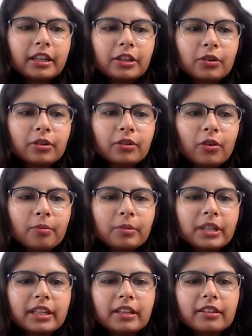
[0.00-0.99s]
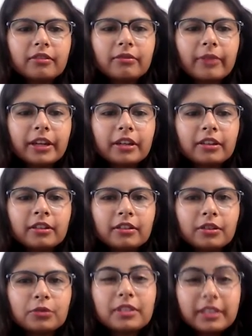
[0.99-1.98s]
you know, normally when
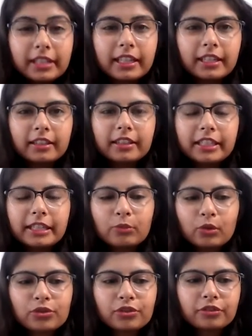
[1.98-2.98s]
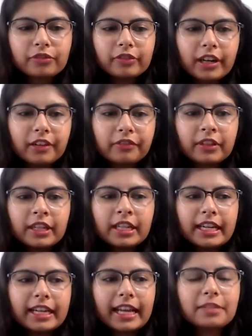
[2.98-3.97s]
you see the emotion of love,
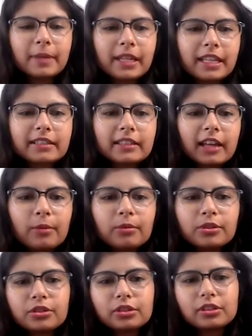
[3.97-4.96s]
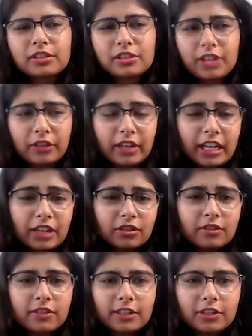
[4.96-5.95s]
it has been established since
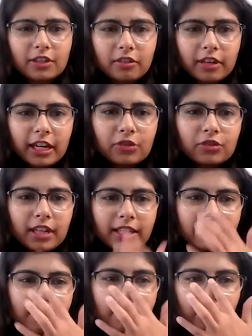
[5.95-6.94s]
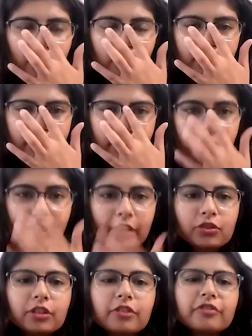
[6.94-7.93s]
generations and generations as some form of
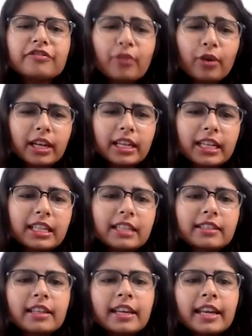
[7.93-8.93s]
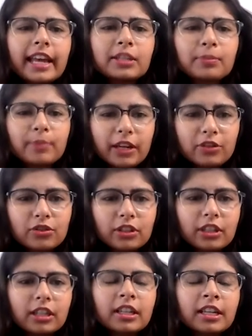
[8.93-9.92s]
affection, fondness,
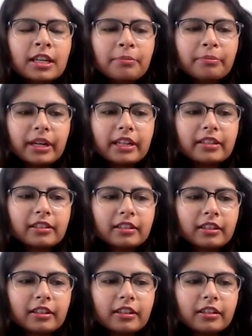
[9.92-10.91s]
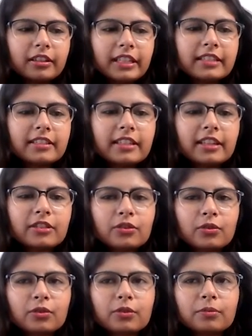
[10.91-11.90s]
expression. But these days,
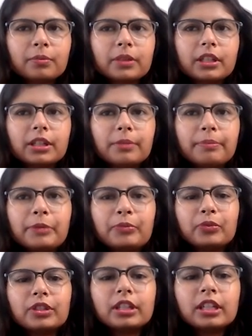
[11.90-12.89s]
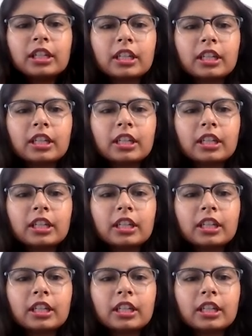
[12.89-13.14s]
you know, people